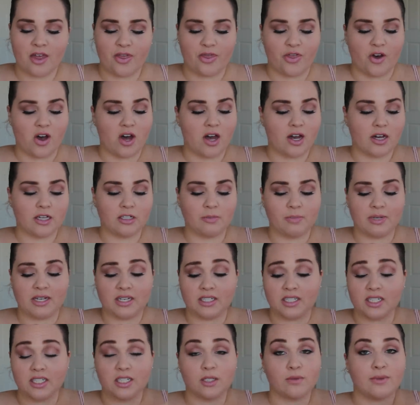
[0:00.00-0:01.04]
thongs,
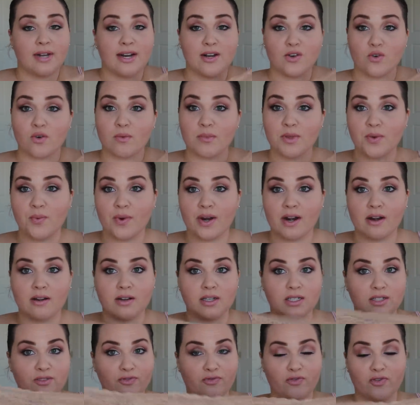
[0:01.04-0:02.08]
because this is what I normally wear,
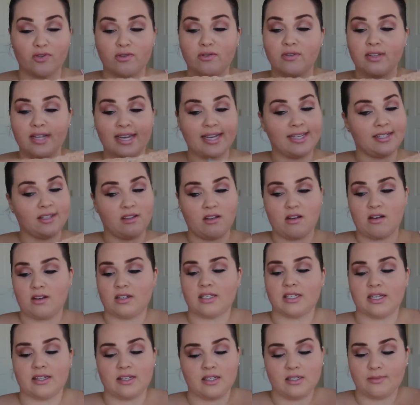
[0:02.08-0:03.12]
is full lace
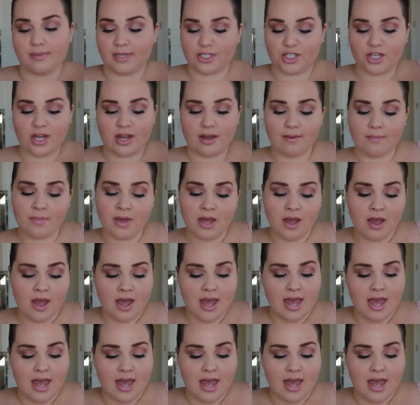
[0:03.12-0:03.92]
thongs. Like, this is my jam.